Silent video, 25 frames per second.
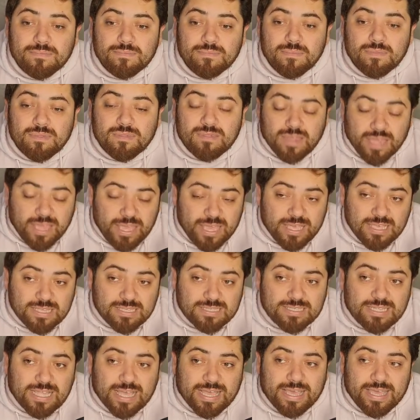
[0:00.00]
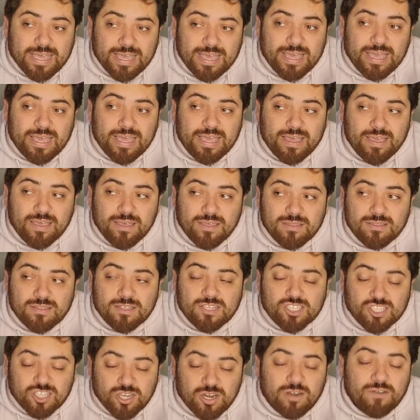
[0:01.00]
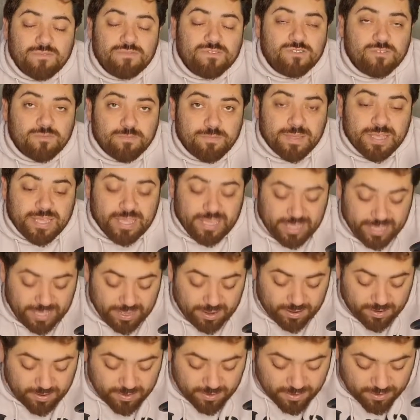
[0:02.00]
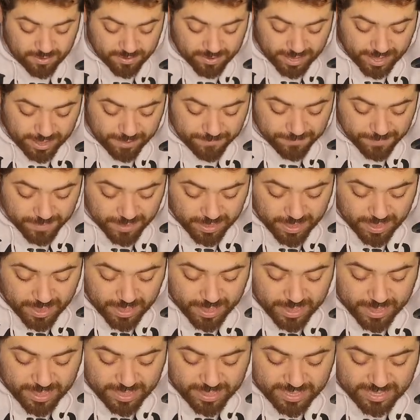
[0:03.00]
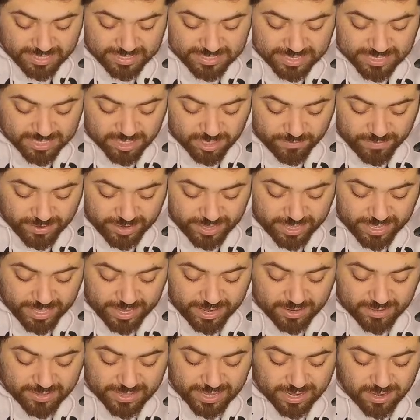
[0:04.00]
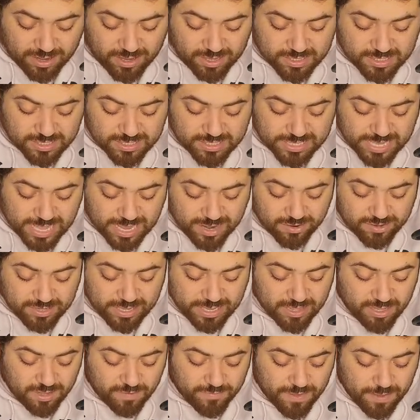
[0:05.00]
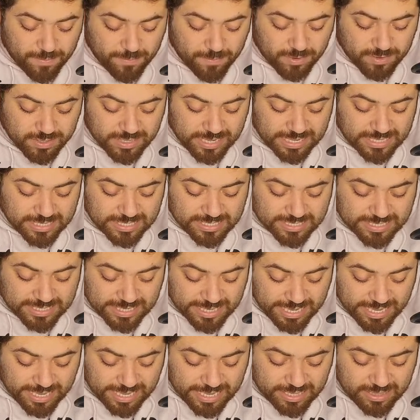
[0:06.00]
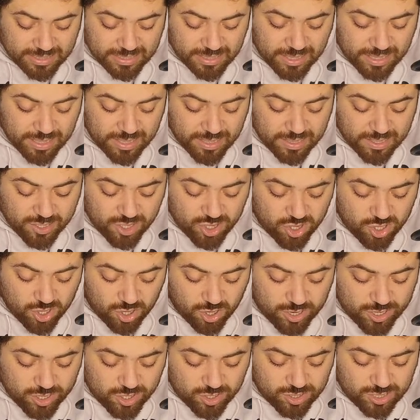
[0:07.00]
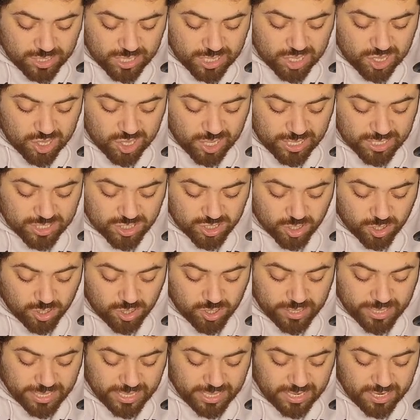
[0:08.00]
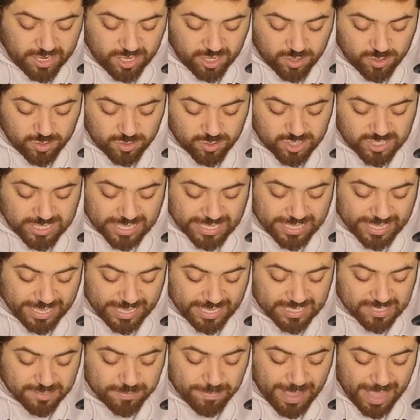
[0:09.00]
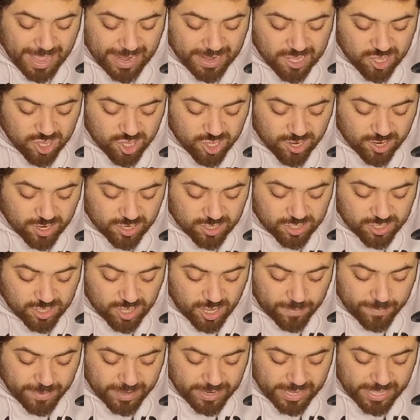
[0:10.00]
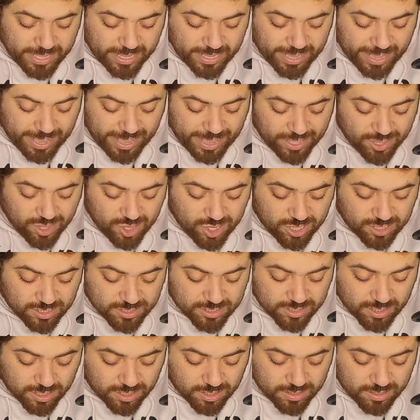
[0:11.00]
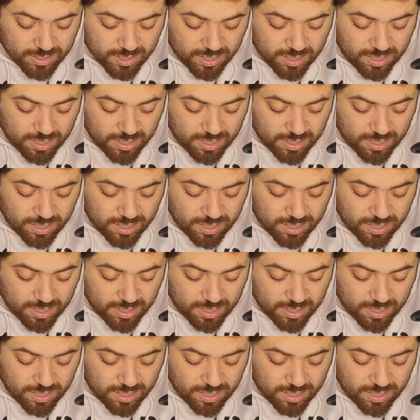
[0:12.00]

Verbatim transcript: thinks that he deserves to be here. Okay. It says over here that on Saturday, November 19, Joe Giudice told E! News that his manager, Dominic Enchinton